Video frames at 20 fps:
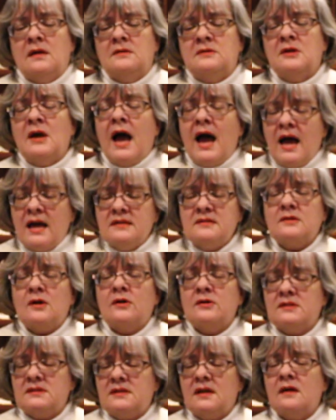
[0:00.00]
to ask
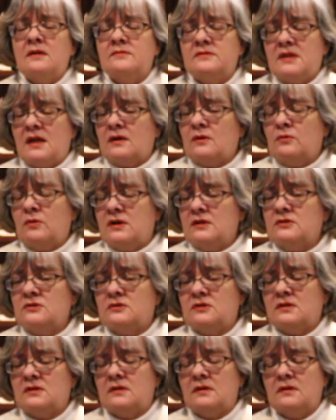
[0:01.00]
ourselves that
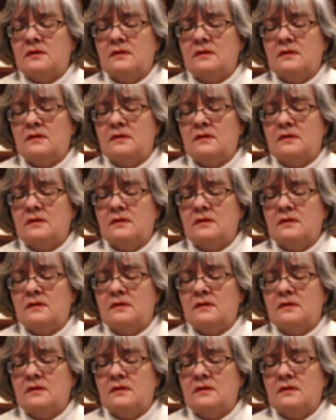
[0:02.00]
question.